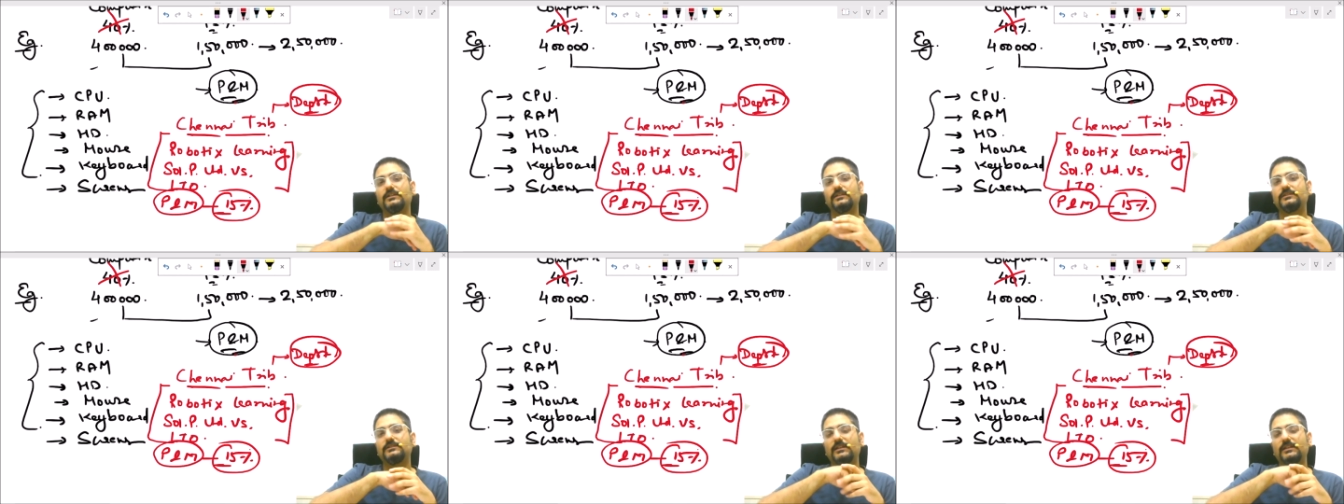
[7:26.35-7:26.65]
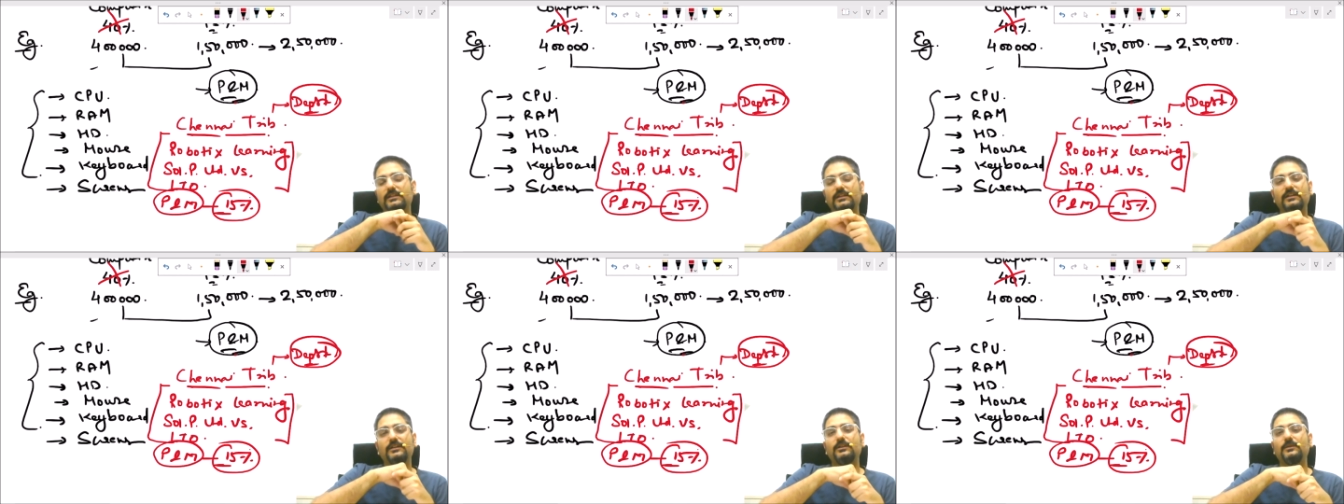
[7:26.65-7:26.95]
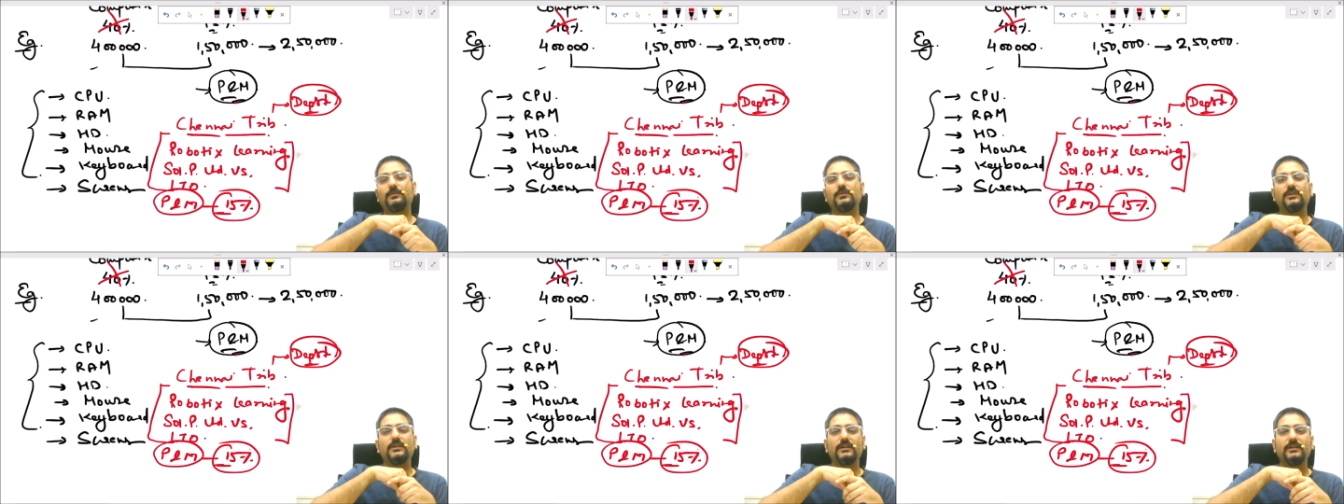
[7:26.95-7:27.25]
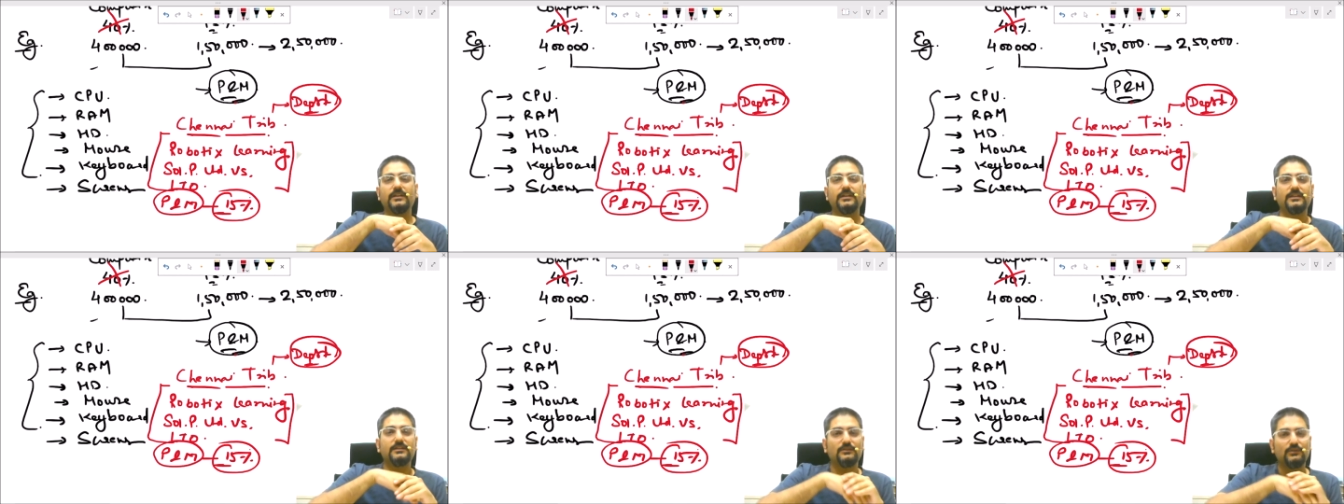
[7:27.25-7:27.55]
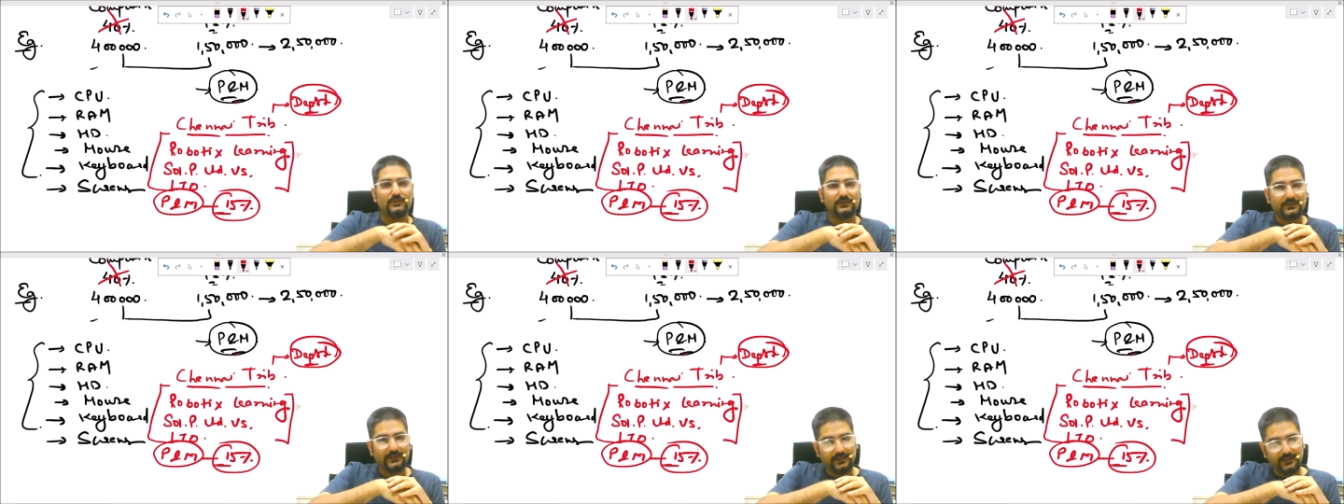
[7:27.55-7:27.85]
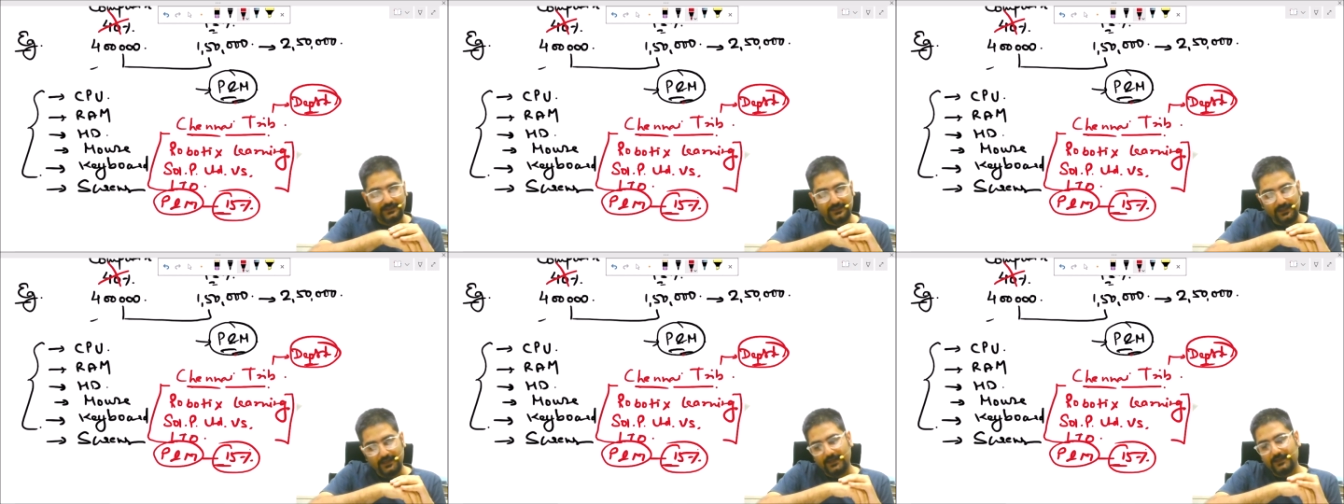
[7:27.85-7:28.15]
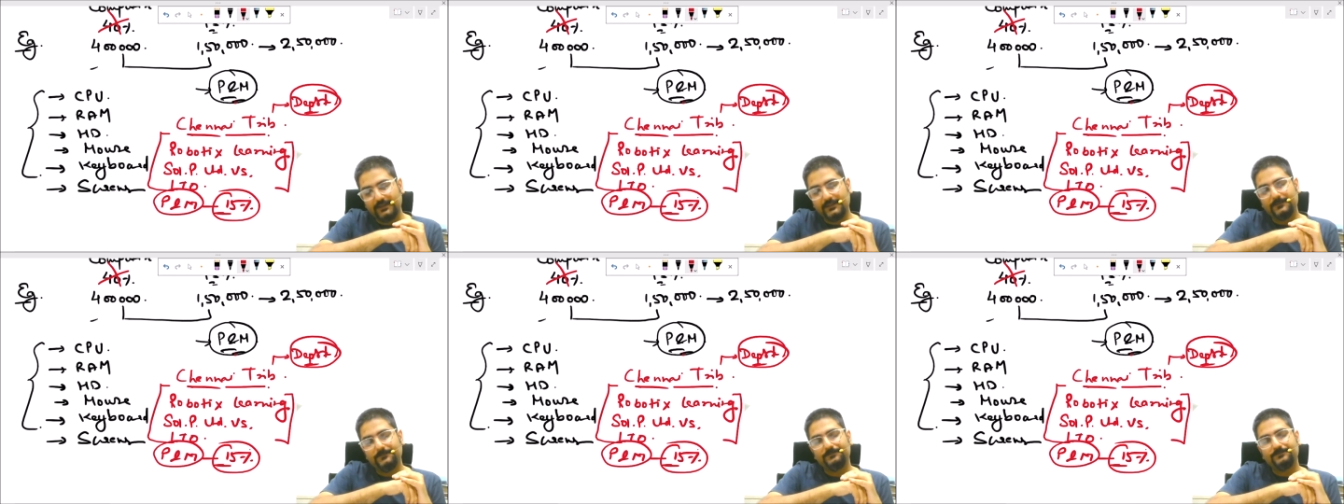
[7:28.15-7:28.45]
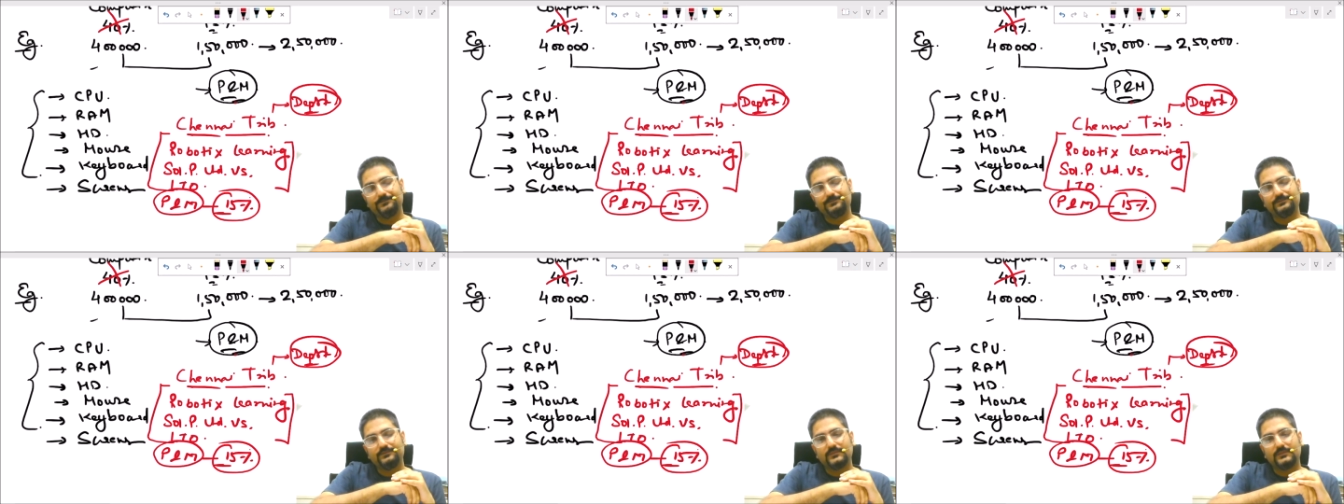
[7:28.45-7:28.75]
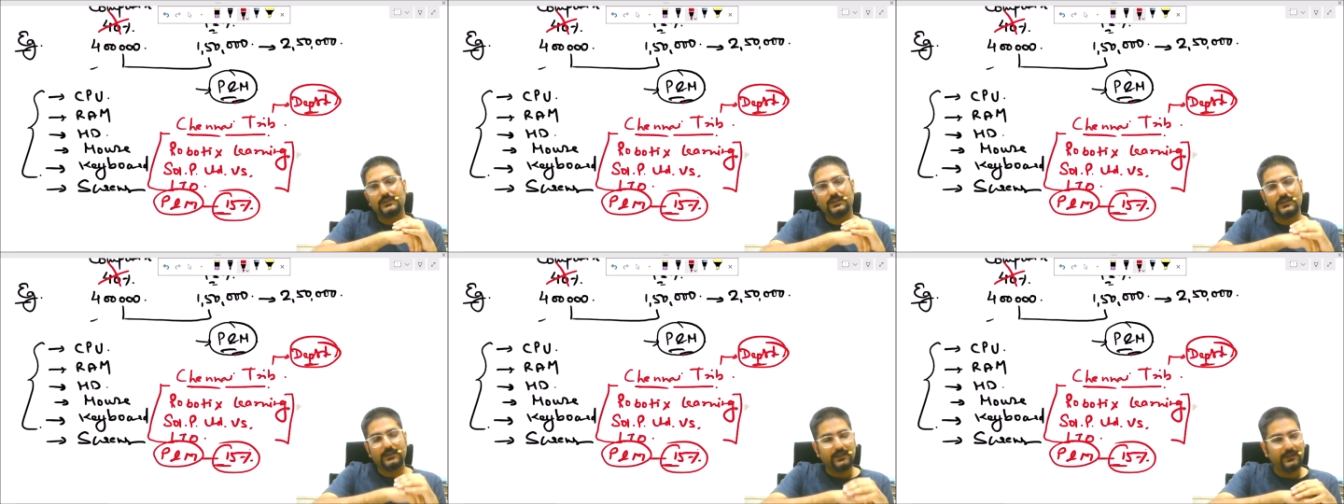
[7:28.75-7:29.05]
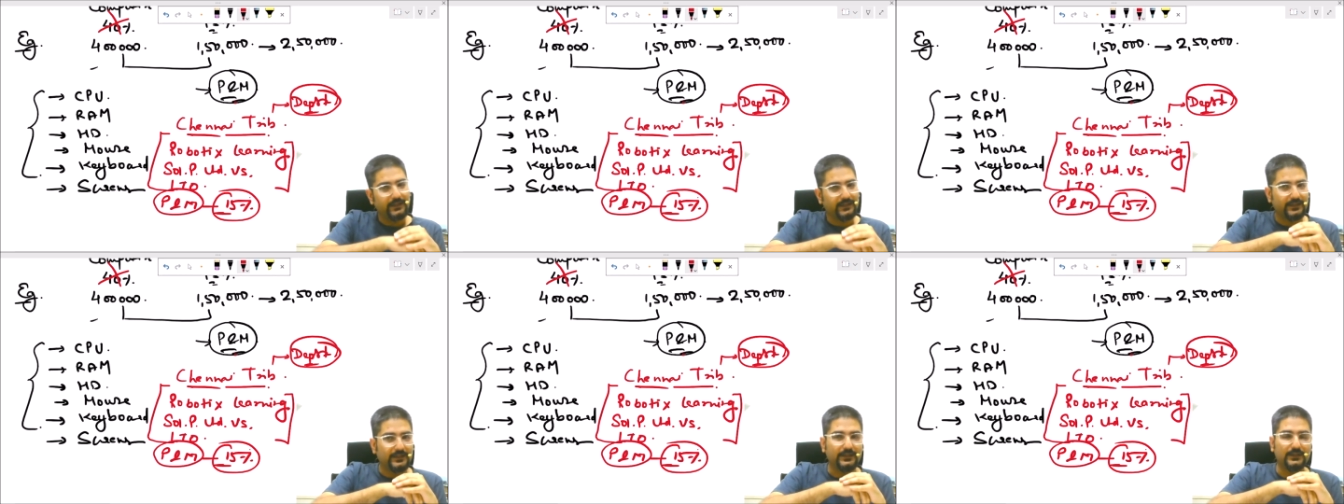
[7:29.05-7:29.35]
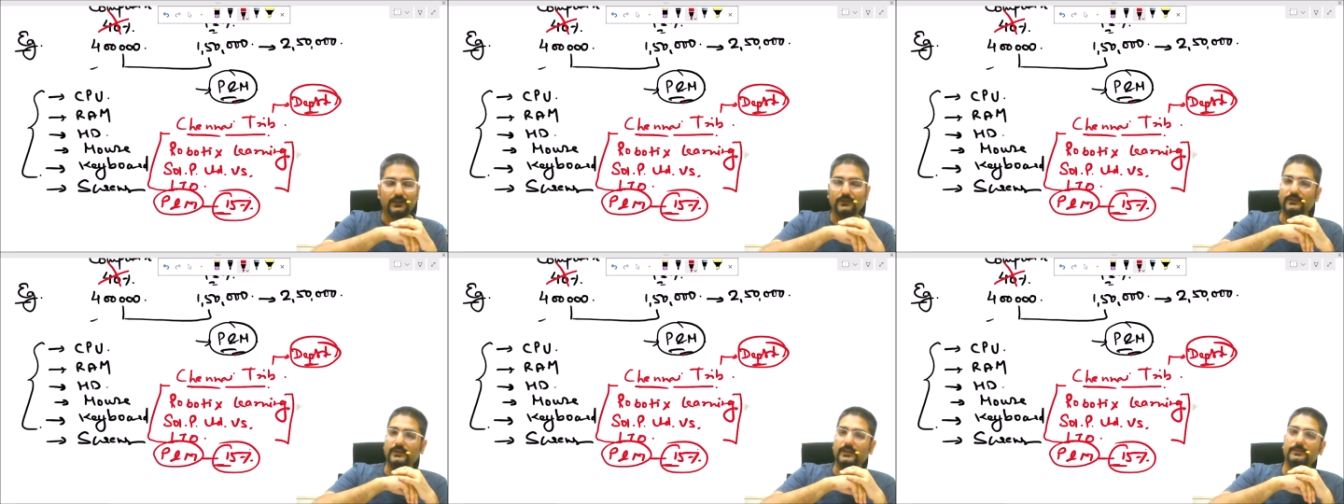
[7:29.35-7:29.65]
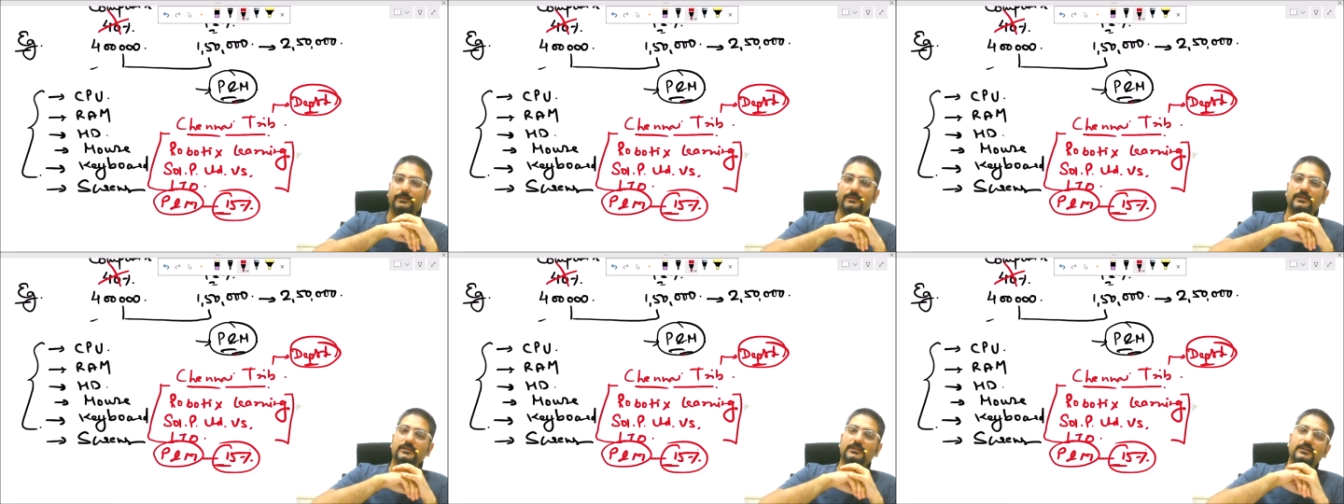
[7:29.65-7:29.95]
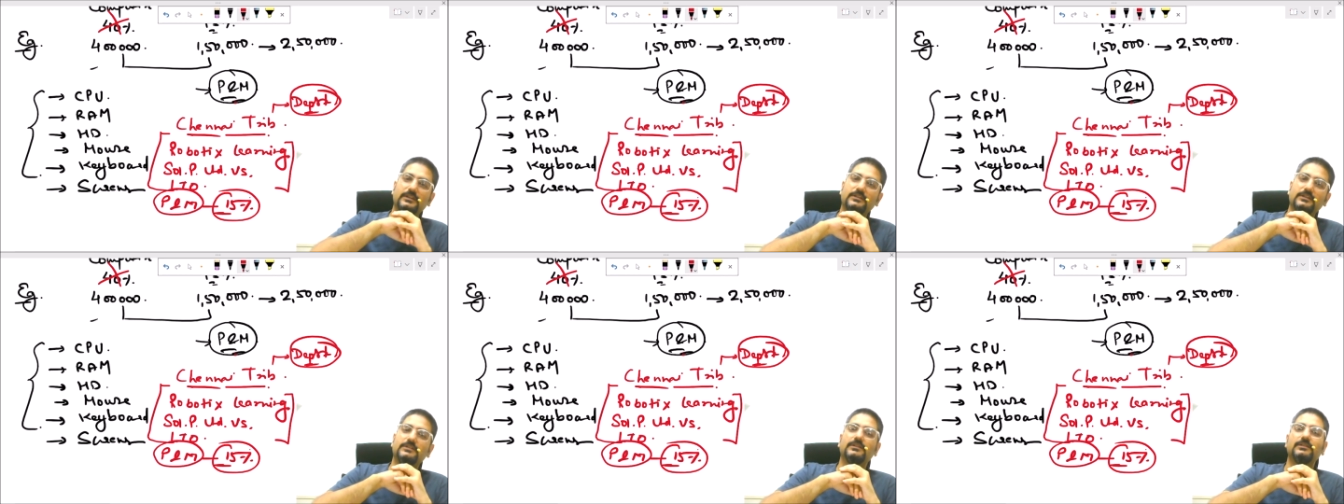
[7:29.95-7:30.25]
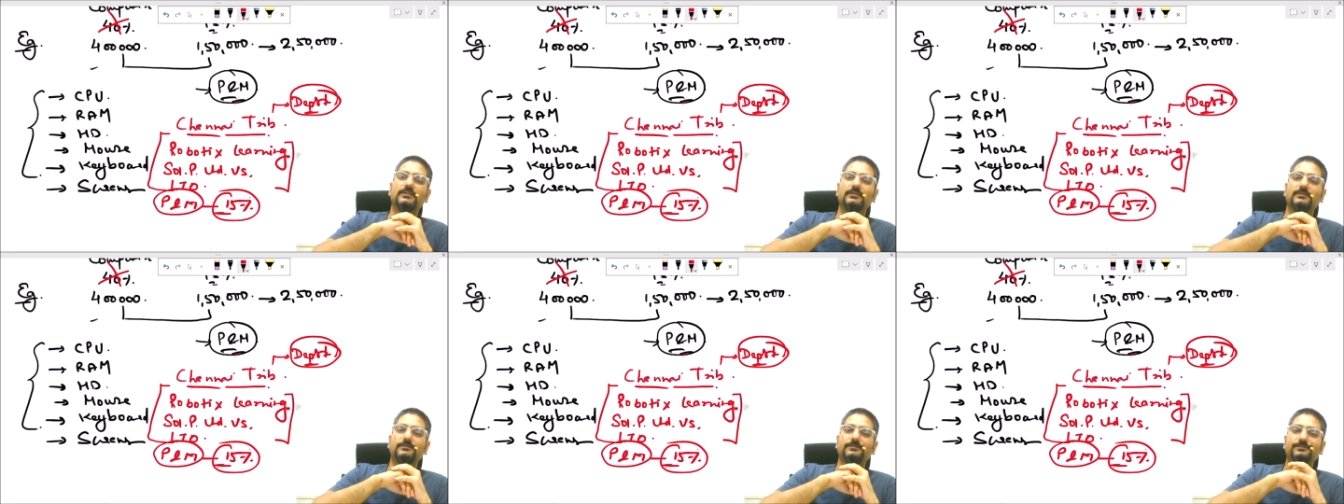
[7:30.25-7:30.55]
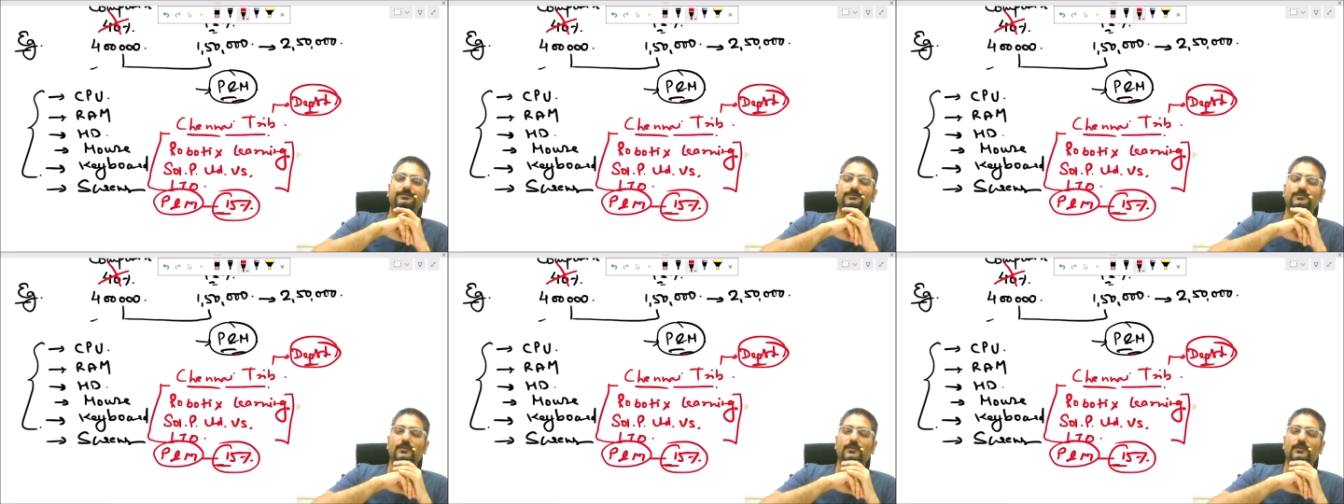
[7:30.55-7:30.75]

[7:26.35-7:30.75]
Chennai Tribunal case law said that the correct rate of depreciation